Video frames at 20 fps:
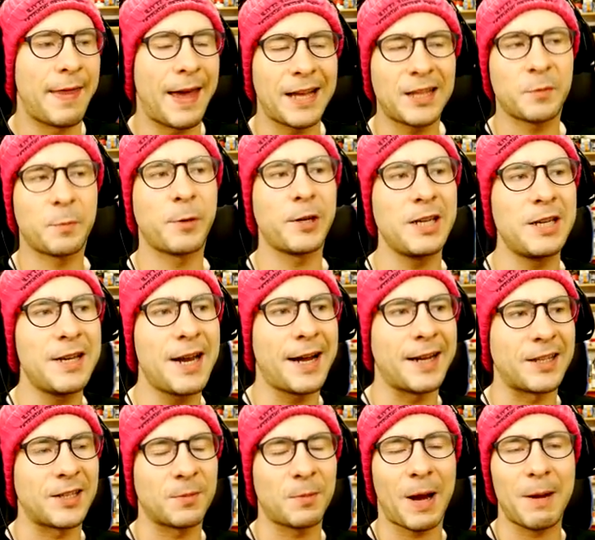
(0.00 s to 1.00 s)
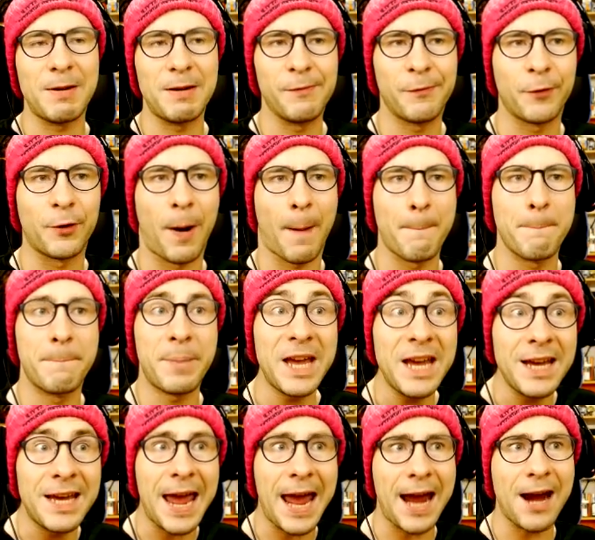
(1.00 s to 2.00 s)
That's pretty nuts. I mean, for a
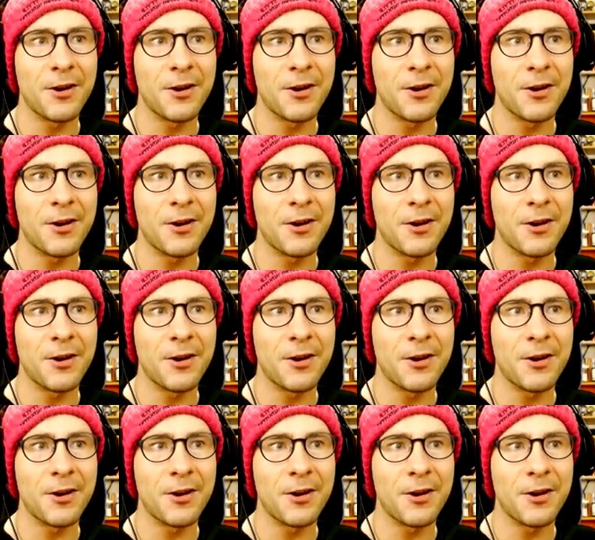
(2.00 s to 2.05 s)
big